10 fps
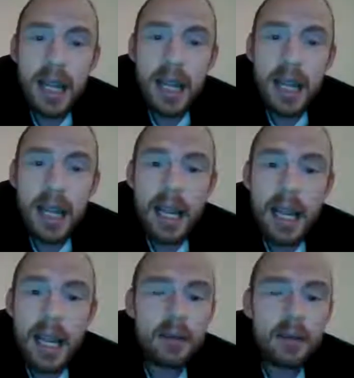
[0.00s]
here I
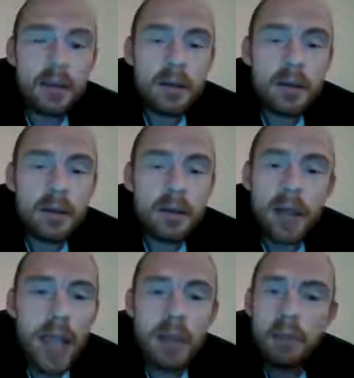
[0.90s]
am defeating
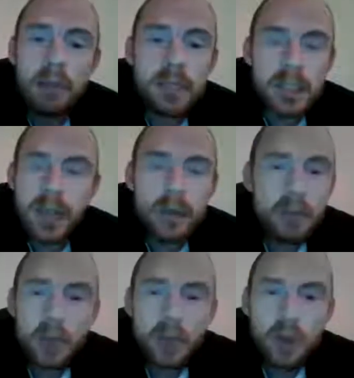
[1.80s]
the enemy myself, to
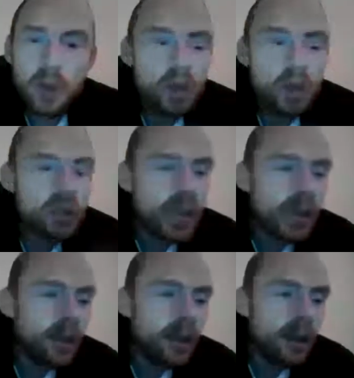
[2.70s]
be honest, because
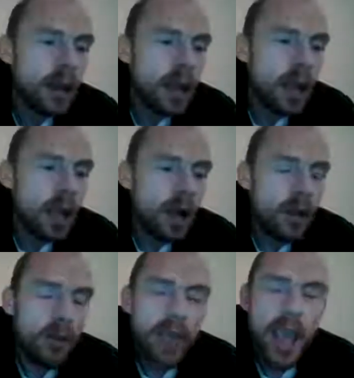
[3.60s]
like
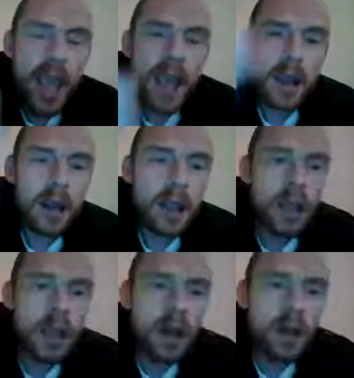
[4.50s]
they're
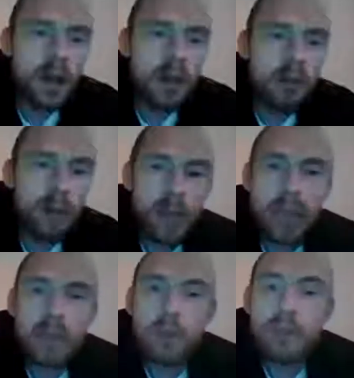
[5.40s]

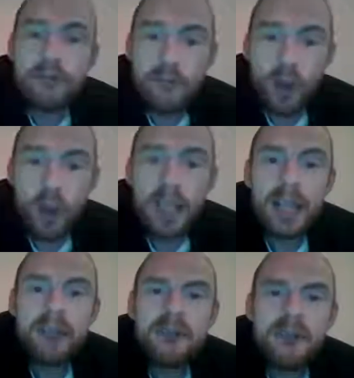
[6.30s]
playing with
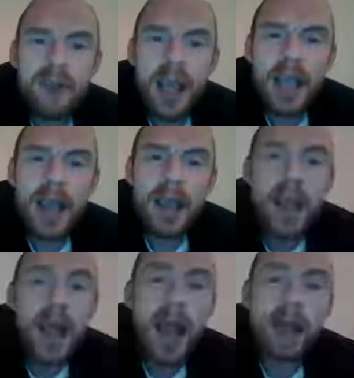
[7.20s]
fucking fire
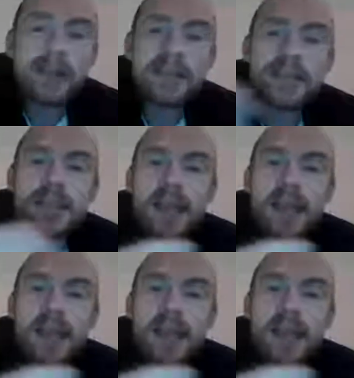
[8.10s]
and